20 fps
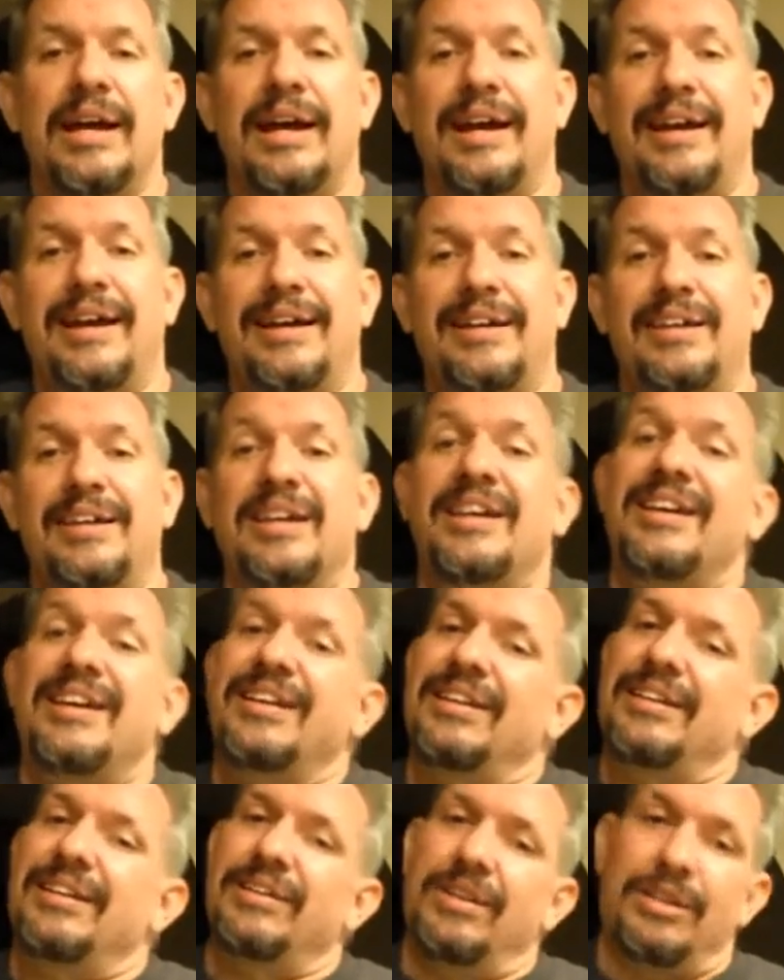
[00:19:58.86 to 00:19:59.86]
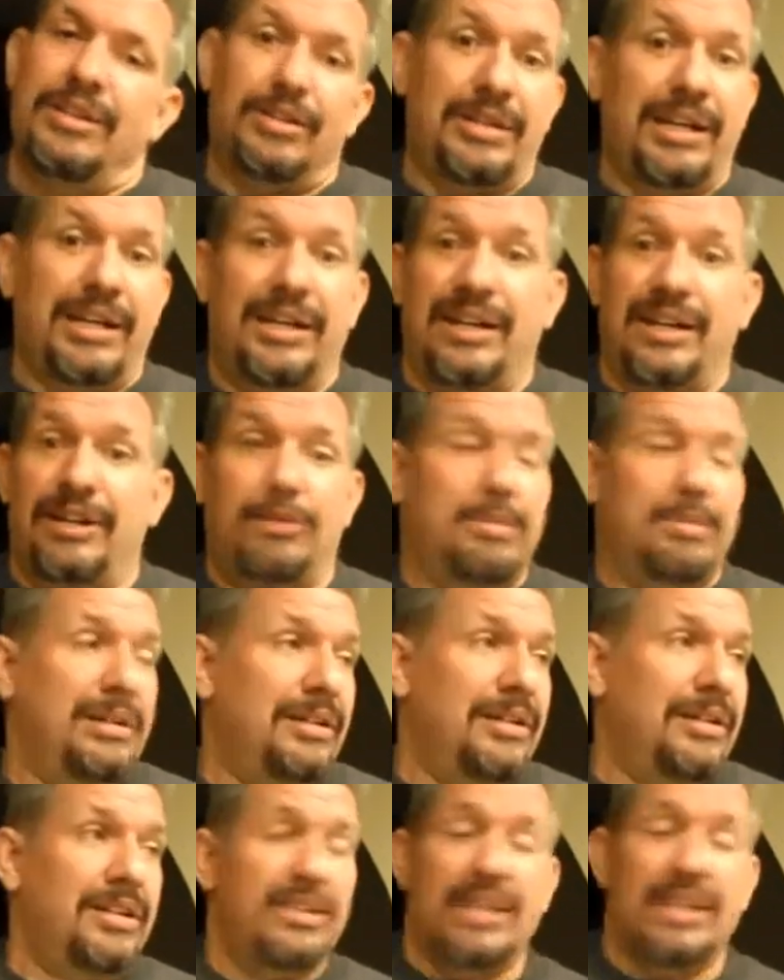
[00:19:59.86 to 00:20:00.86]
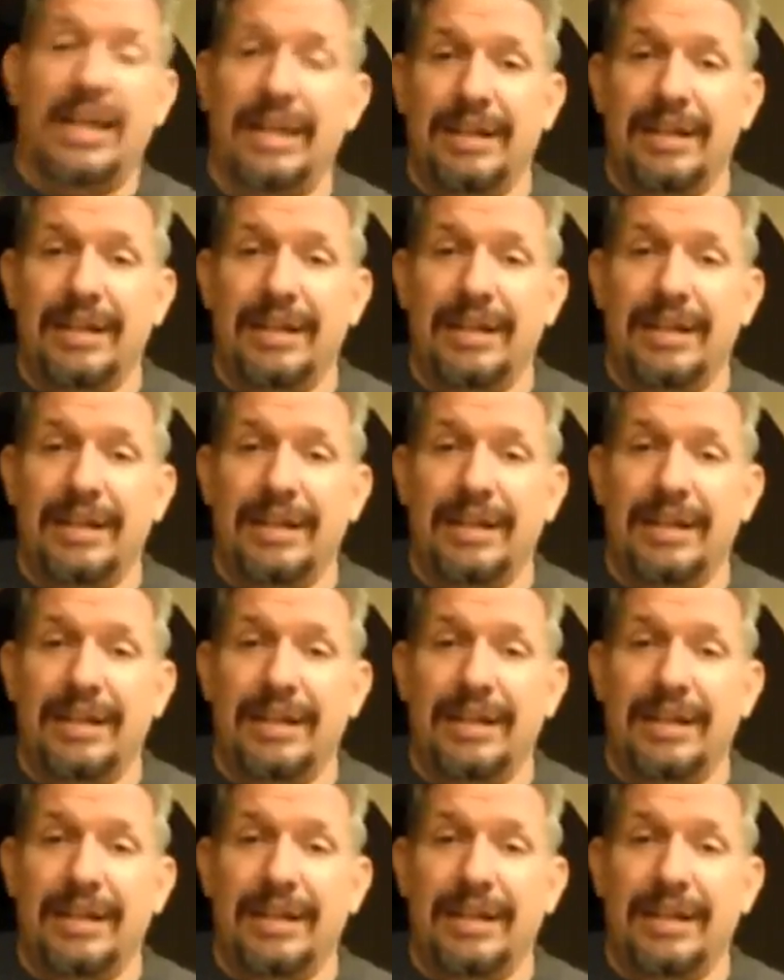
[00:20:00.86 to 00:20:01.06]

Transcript: And okay, I'll be honest, I